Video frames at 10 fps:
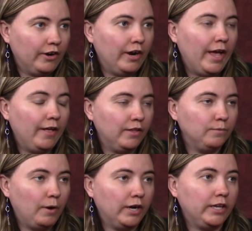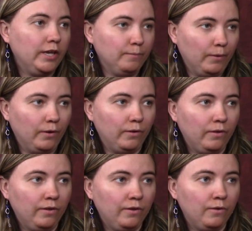Helen Mar
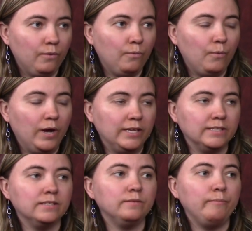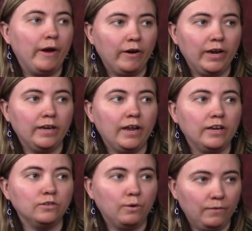Kimball, was married
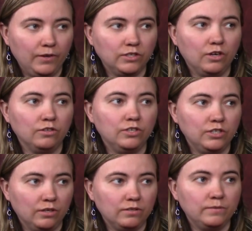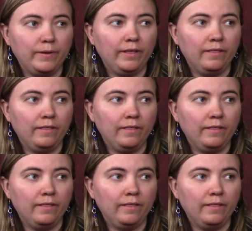at 12 years old to Joseph Smith.